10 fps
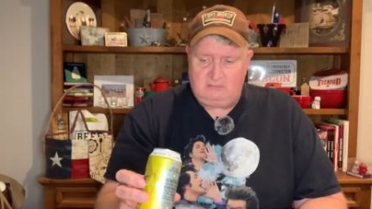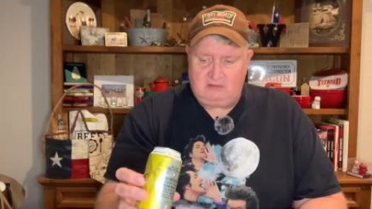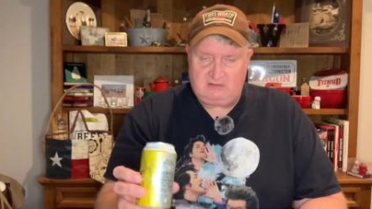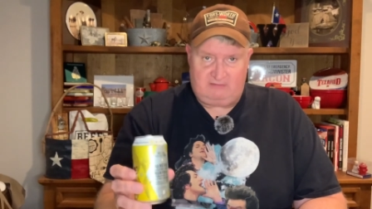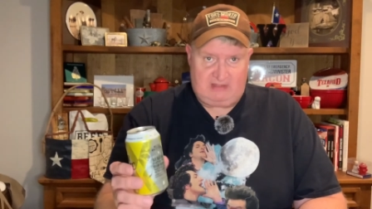
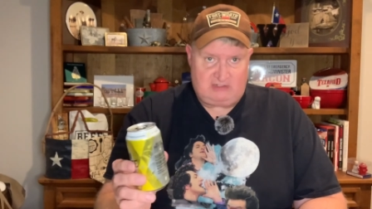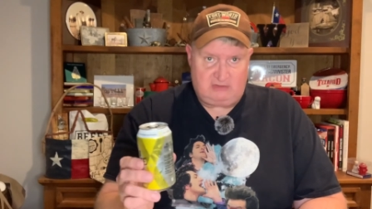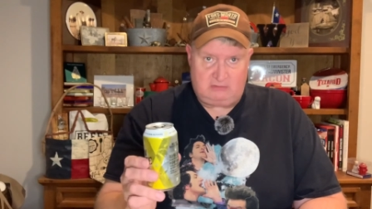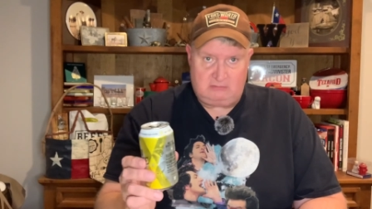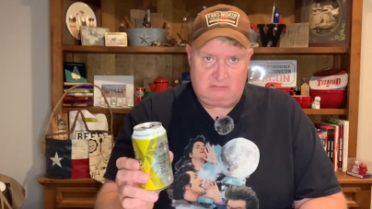So if that's
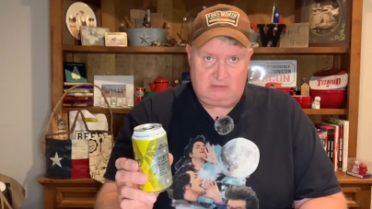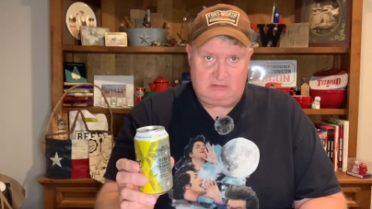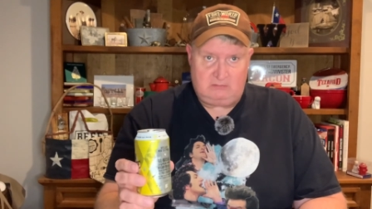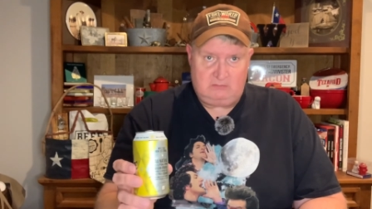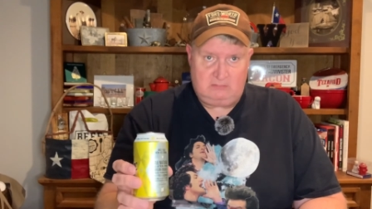your,
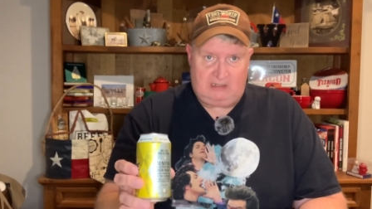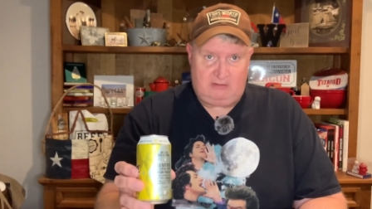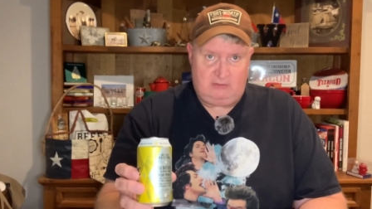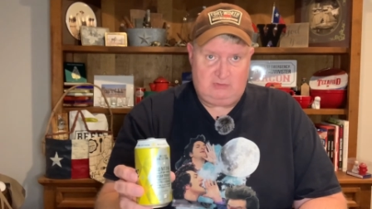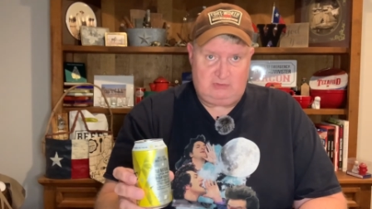how
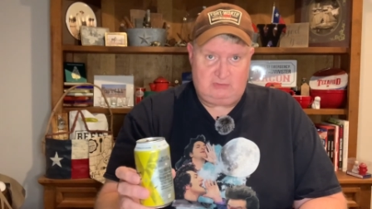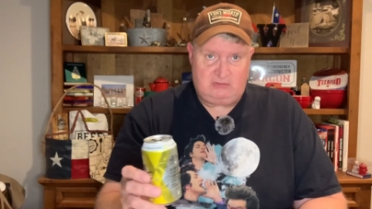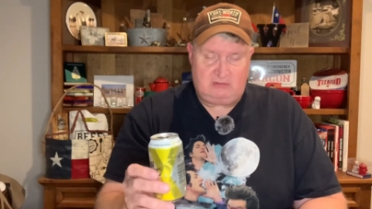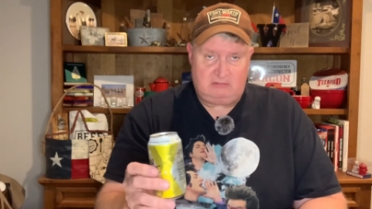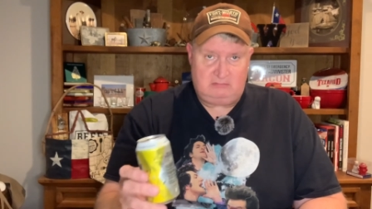you choose
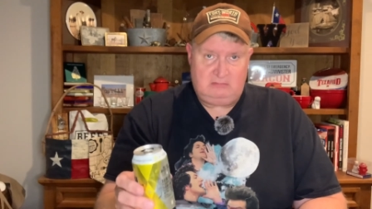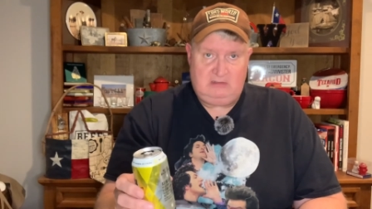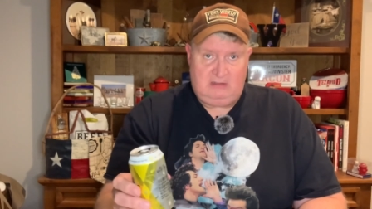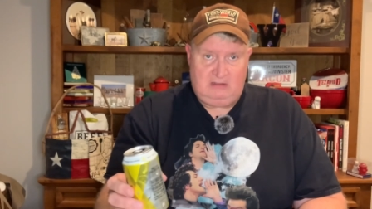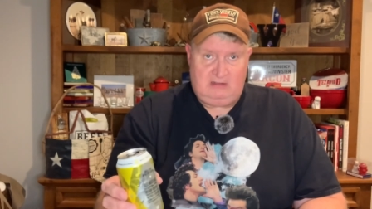to
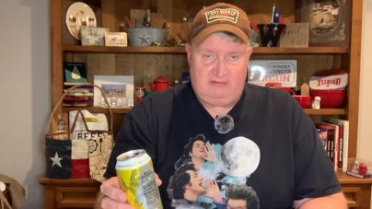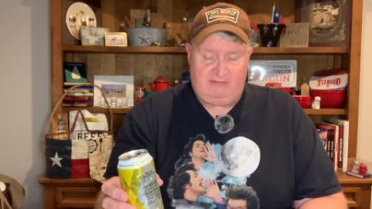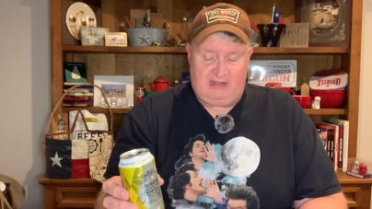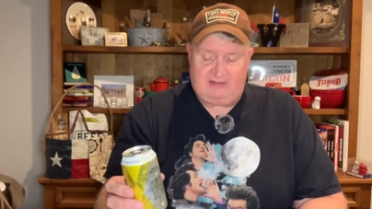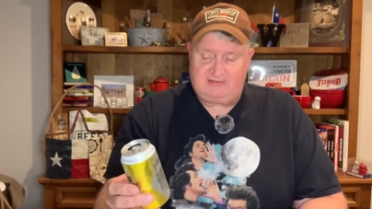live a
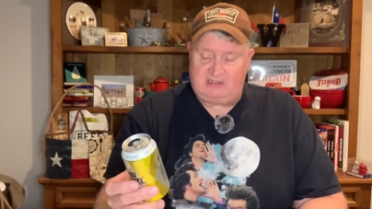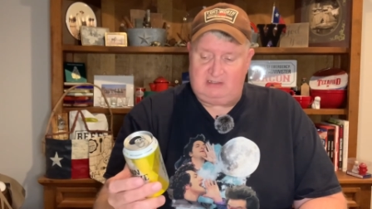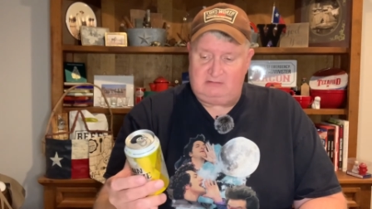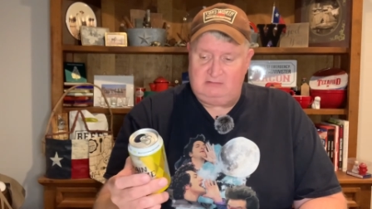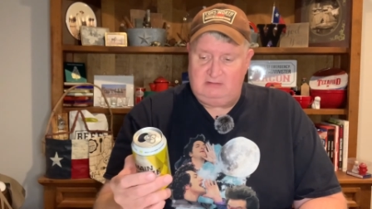
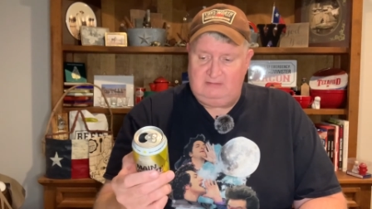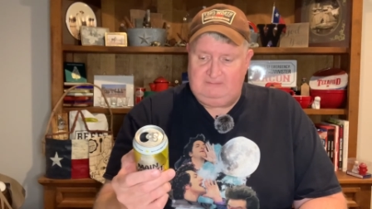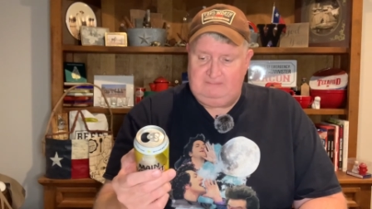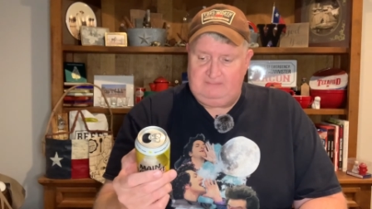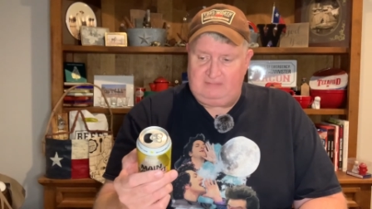lifestyle
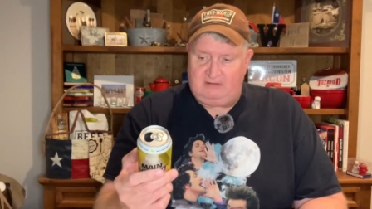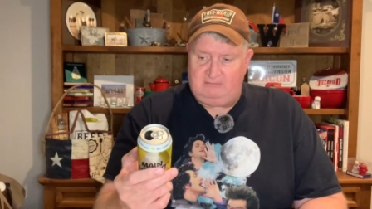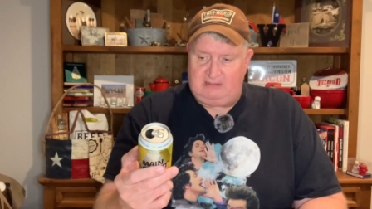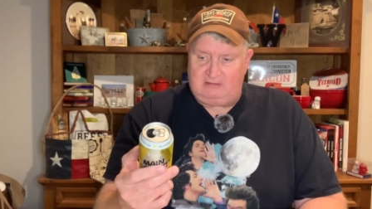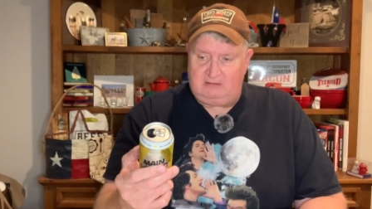of
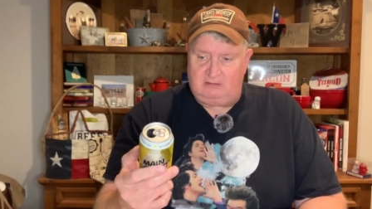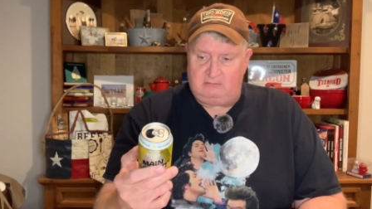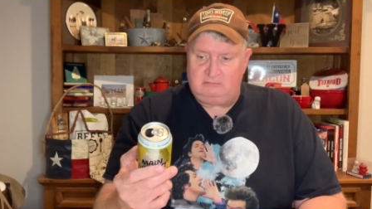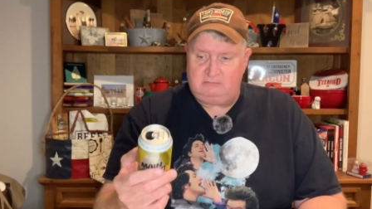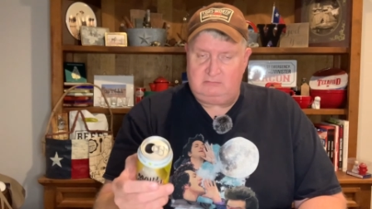being,
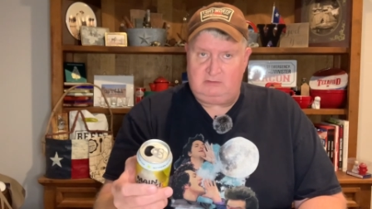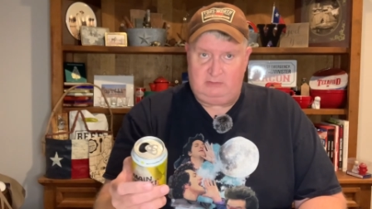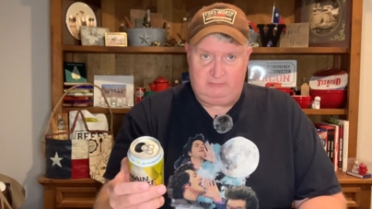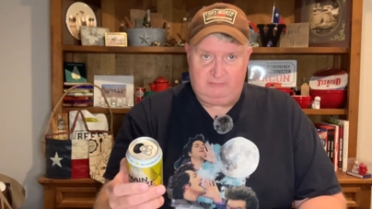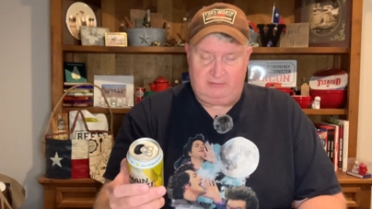
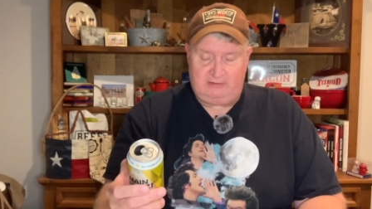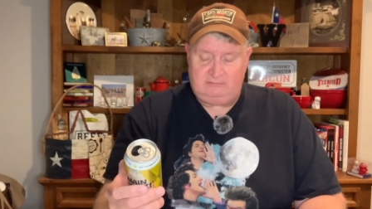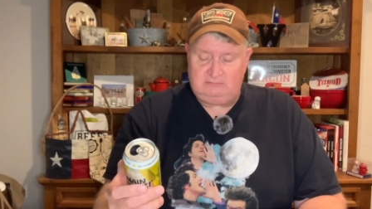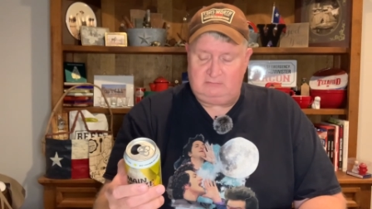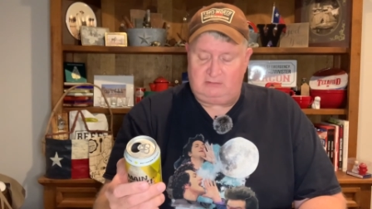gluten-free,
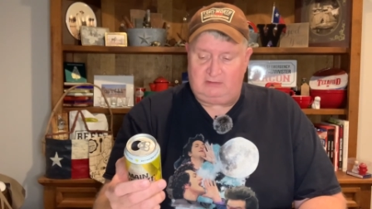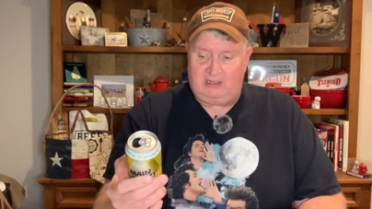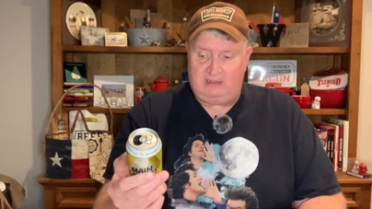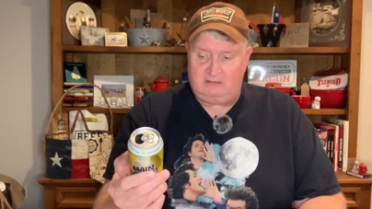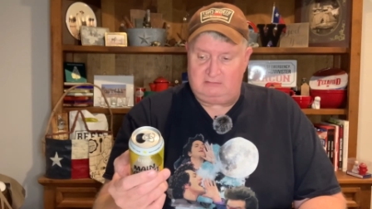
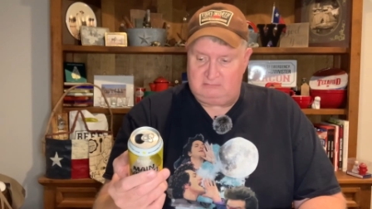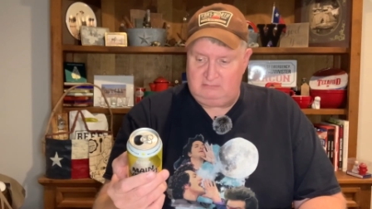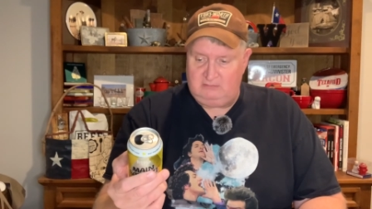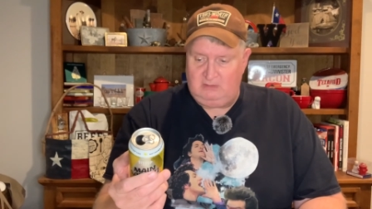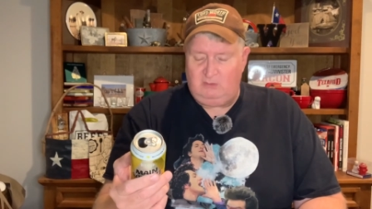and
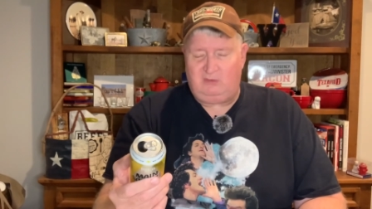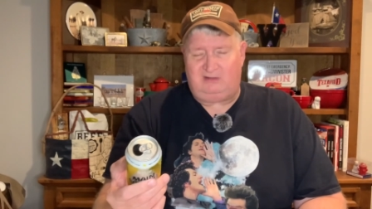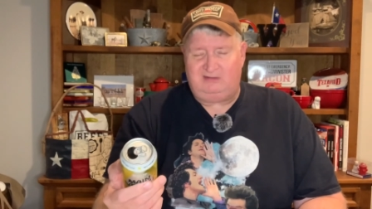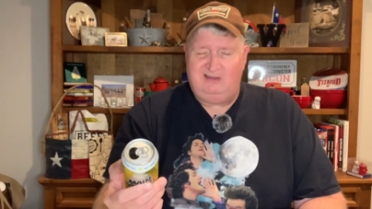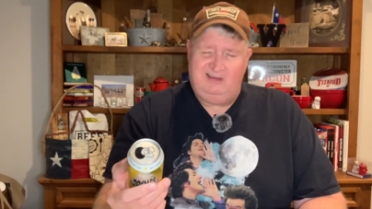
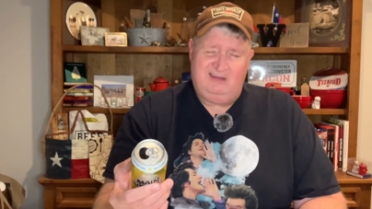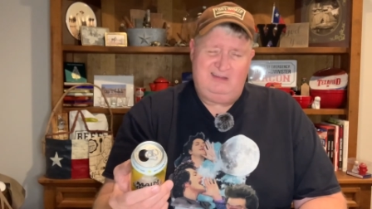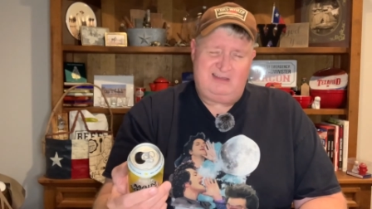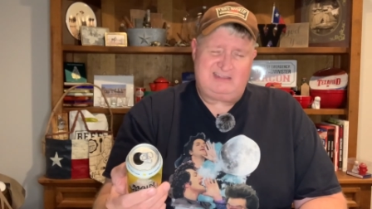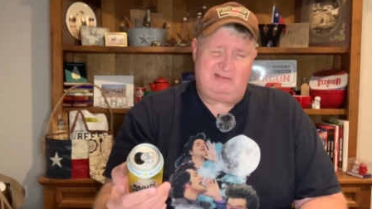well,
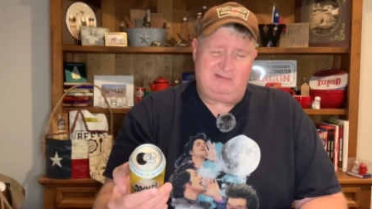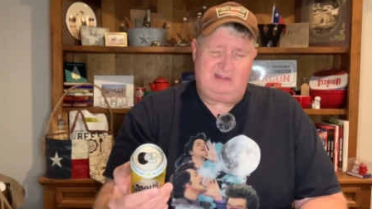that's not, you